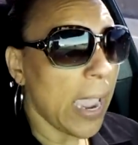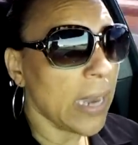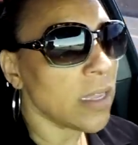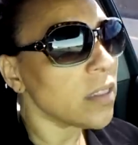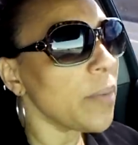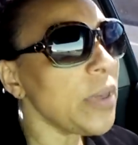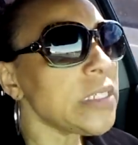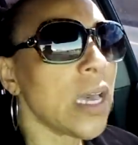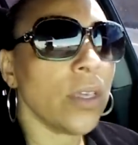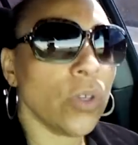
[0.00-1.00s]
And let me
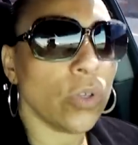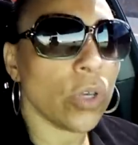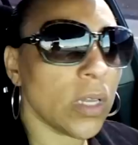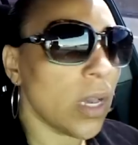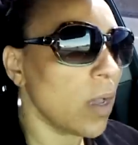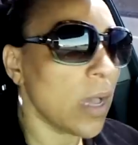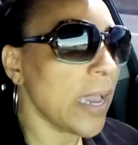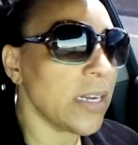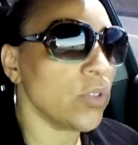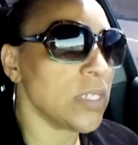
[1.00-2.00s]
tell you, I
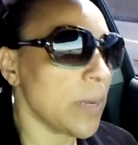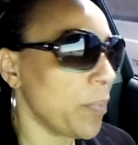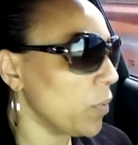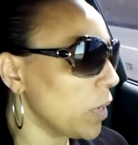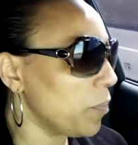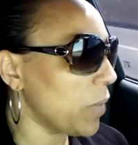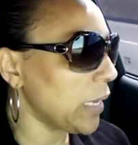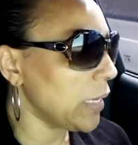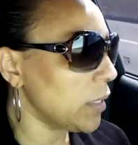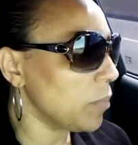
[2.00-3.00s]
got to do a separate one on
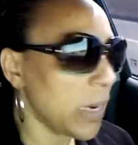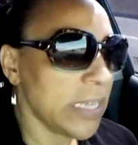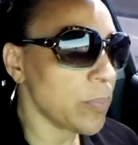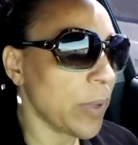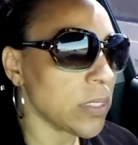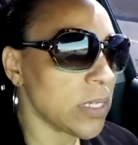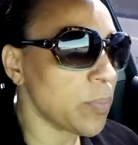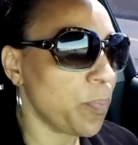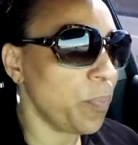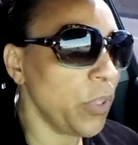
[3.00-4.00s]
money spells,
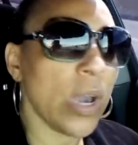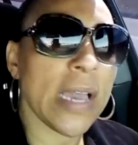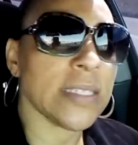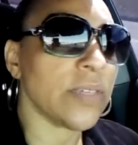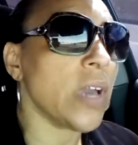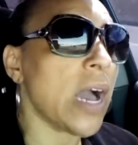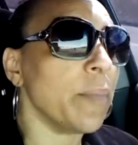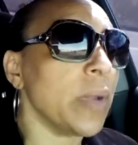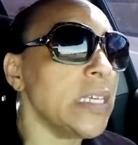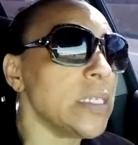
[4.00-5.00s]
because you guys have
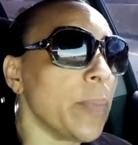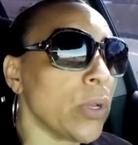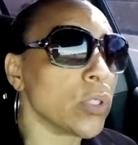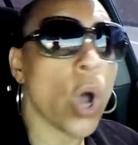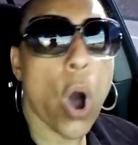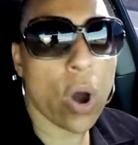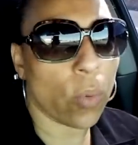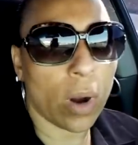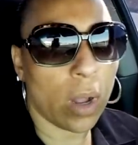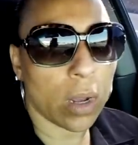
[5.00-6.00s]
got money spells all
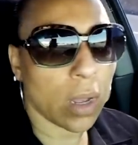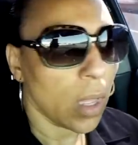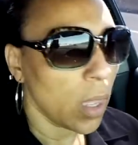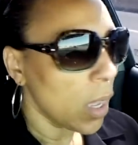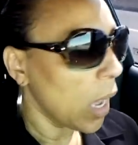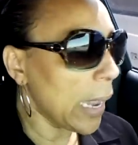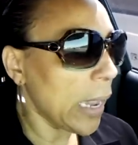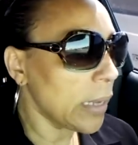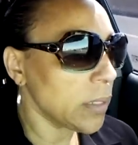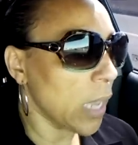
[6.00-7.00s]
wrong.
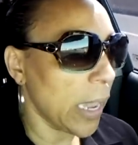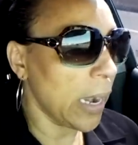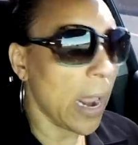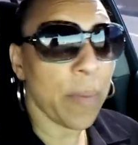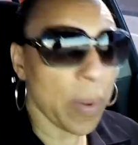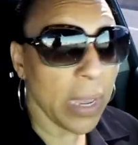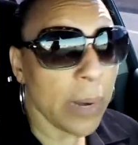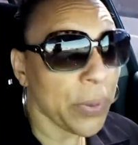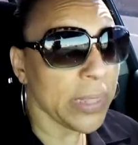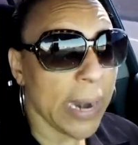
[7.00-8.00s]
I'm going
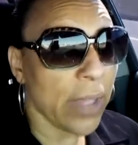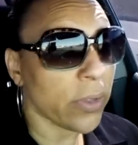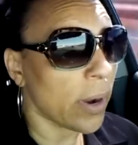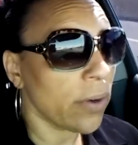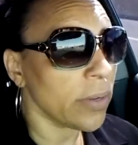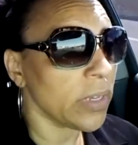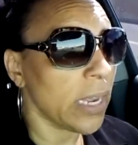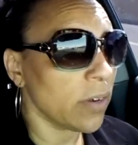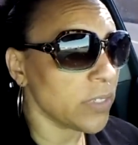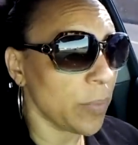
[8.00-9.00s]
to put that out there. I don't even
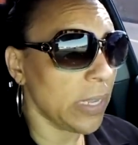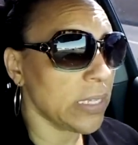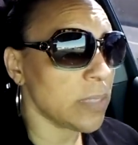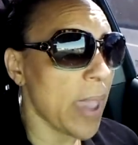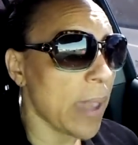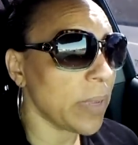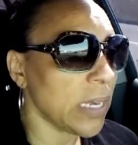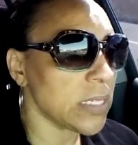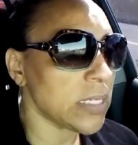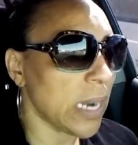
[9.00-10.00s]
care if somebody gets mad,
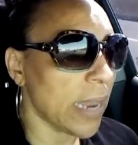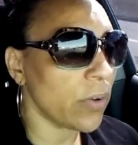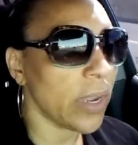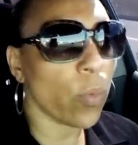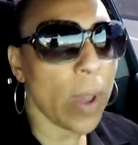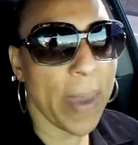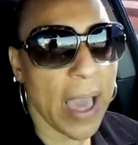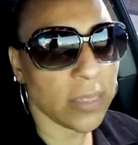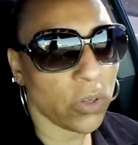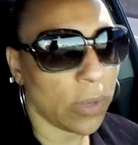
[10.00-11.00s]
because, and I don't care what
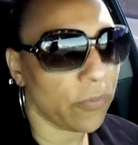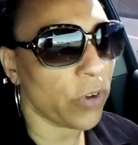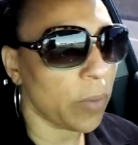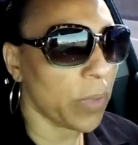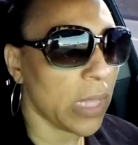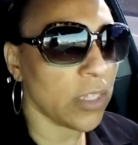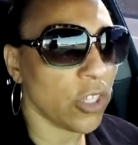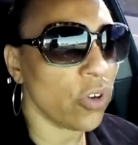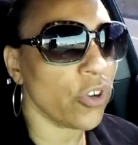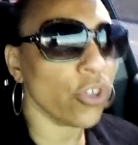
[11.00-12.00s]
path you come from,
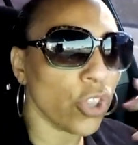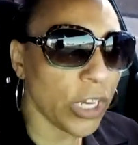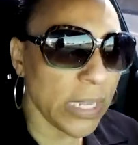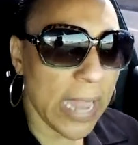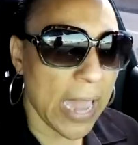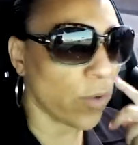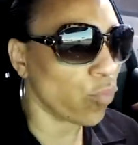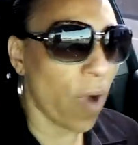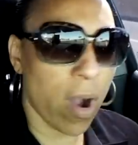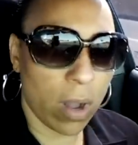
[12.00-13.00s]
you're looking at it
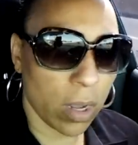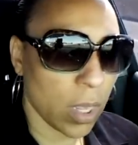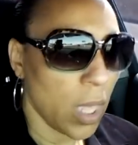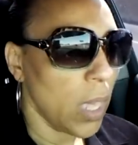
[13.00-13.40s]
wrong.